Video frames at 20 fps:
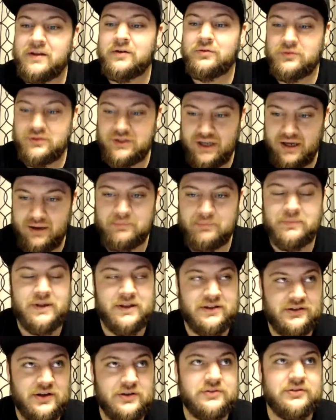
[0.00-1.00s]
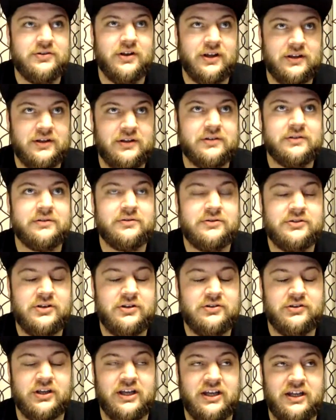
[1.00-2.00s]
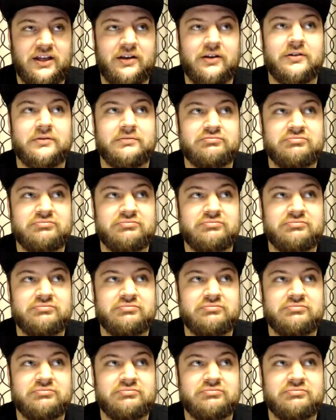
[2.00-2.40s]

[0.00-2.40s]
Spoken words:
Yep, that sounds like here.